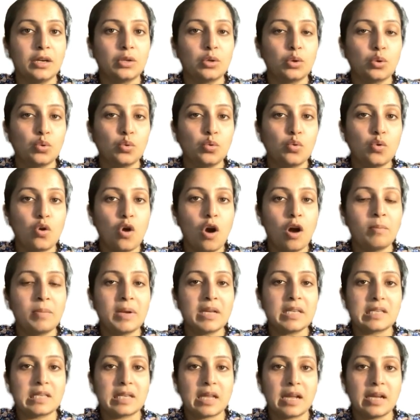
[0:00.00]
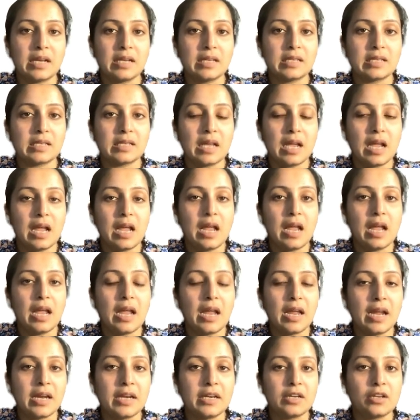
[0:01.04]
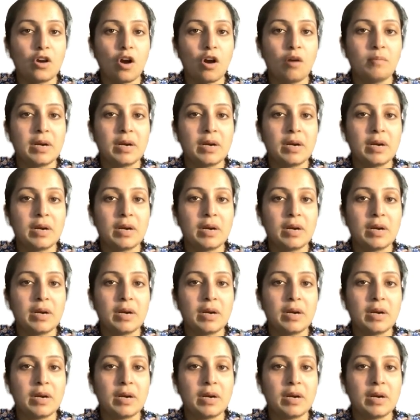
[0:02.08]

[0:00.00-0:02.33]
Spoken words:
2, 6, 8,